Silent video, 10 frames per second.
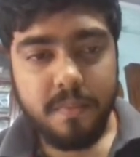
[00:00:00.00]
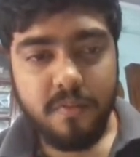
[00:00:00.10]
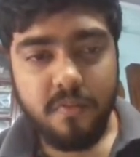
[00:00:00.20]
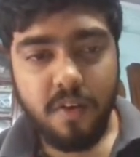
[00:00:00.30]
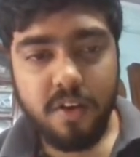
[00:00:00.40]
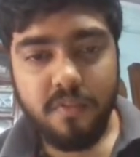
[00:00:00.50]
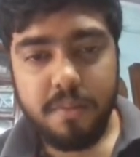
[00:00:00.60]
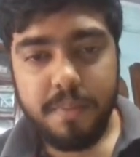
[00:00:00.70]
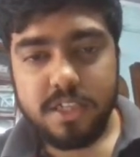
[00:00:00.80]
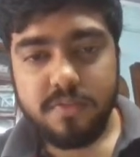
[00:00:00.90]
1 1
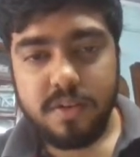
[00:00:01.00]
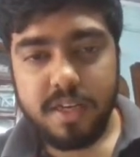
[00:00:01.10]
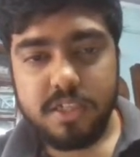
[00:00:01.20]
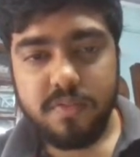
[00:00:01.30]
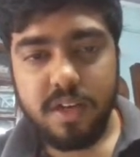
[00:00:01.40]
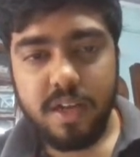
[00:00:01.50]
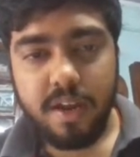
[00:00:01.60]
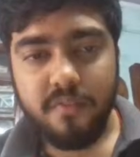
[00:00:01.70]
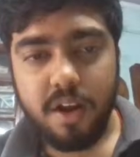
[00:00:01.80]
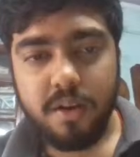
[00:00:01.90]
minus 1 minus 1
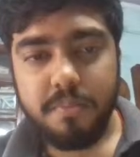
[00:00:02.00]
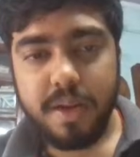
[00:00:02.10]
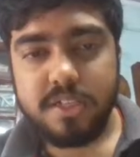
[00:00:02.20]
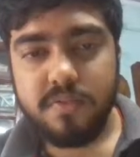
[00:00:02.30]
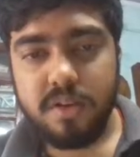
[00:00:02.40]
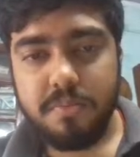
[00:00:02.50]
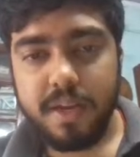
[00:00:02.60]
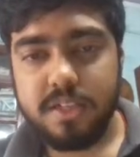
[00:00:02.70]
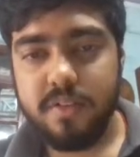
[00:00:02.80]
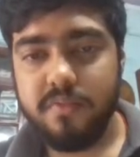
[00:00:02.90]
and 1 minus 1
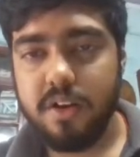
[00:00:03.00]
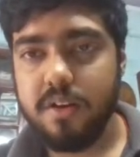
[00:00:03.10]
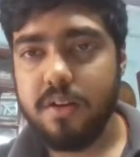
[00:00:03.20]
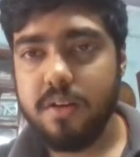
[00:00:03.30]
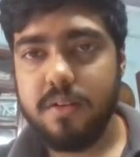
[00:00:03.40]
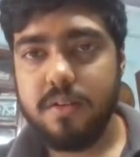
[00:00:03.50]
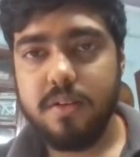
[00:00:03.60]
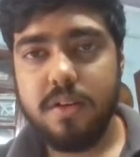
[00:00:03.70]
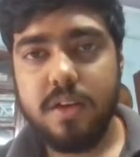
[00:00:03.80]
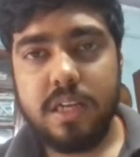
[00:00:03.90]
minus 1 1.
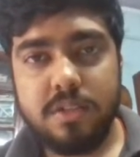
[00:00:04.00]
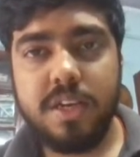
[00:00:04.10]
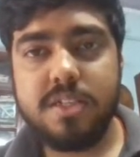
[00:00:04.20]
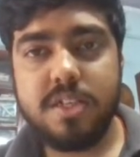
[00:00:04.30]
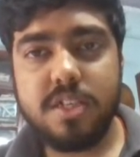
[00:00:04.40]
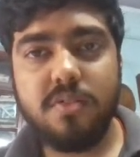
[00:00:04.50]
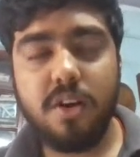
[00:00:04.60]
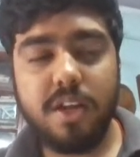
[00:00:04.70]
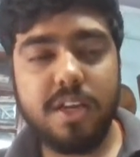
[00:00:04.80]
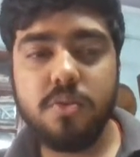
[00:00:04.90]
So he's just, what
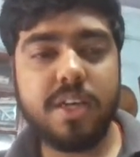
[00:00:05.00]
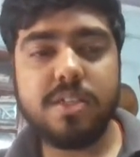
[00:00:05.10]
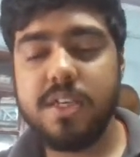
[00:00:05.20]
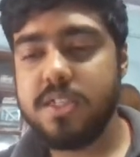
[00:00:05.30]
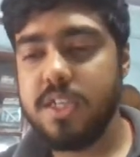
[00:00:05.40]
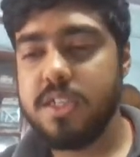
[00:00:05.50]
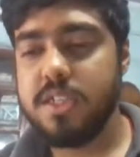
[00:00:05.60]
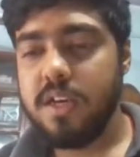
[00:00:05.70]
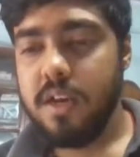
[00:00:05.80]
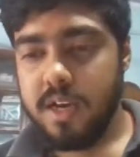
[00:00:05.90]
he's doing is, he's just,
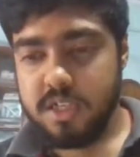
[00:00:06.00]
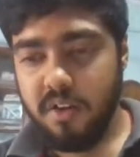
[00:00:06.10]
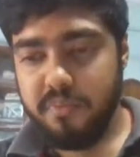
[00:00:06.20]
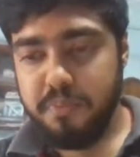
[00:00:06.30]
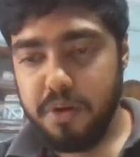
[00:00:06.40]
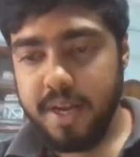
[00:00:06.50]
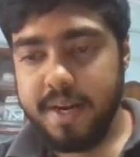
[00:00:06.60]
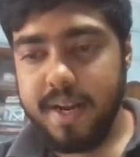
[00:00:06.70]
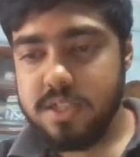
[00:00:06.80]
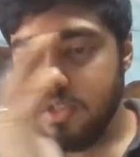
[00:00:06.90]
instead of putting
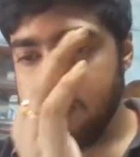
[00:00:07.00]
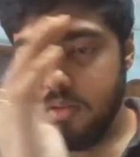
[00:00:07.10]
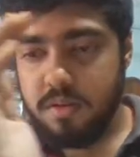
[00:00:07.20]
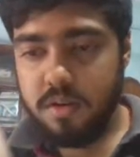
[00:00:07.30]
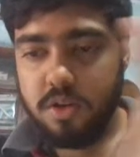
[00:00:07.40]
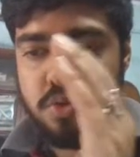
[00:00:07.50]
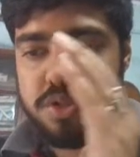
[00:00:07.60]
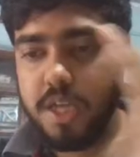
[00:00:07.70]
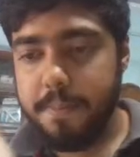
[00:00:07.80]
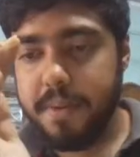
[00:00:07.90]
it as
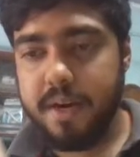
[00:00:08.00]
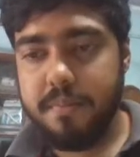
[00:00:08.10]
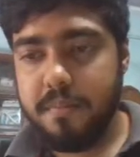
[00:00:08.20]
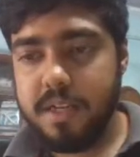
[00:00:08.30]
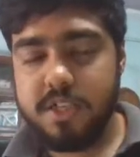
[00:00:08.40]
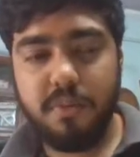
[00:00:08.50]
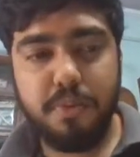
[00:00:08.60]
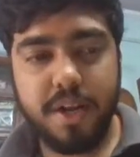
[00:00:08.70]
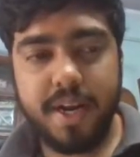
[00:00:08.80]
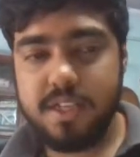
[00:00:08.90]
instead of
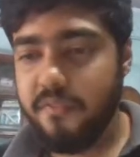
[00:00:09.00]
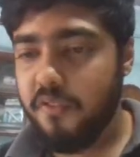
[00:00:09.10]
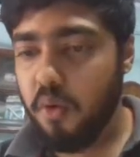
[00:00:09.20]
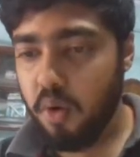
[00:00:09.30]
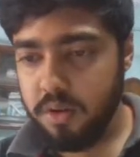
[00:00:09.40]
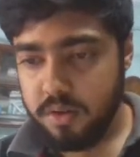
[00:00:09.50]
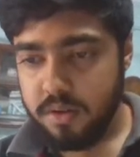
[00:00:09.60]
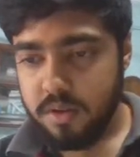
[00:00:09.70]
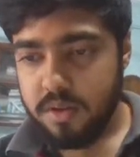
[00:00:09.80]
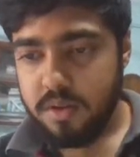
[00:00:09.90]
putting it as 4
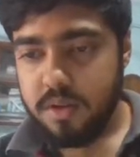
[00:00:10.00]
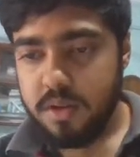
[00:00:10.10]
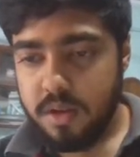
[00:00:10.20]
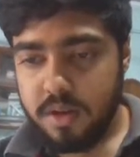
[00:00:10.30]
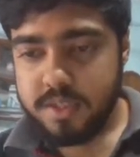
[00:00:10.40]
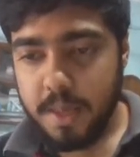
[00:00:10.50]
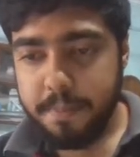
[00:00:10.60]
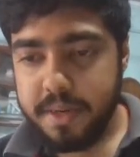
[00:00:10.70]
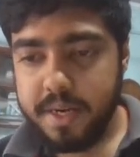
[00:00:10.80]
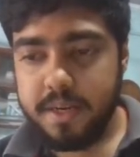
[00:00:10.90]

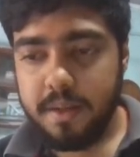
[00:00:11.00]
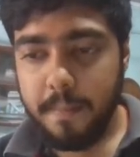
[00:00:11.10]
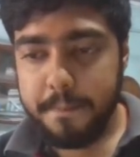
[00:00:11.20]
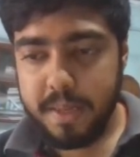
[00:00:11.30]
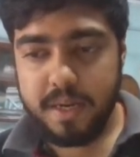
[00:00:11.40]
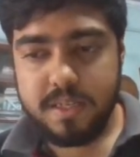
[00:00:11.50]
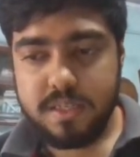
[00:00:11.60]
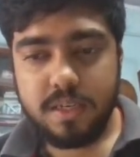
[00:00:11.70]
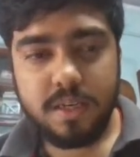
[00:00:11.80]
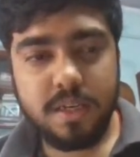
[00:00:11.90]
separate
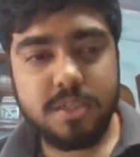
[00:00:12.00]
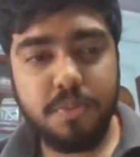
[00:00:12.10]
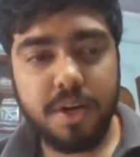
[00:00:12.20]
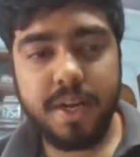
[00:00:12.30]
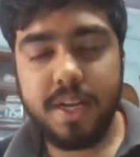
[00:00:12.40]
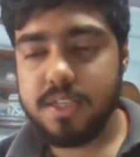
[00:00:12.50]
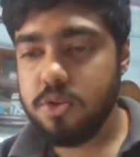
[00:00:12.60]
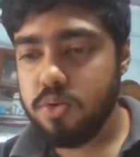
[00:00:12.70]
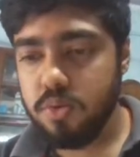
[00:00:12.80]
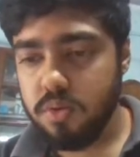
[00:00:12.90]
pairs, he's putting it as
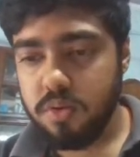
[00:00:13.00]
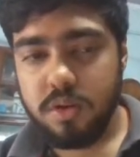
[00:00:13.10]
2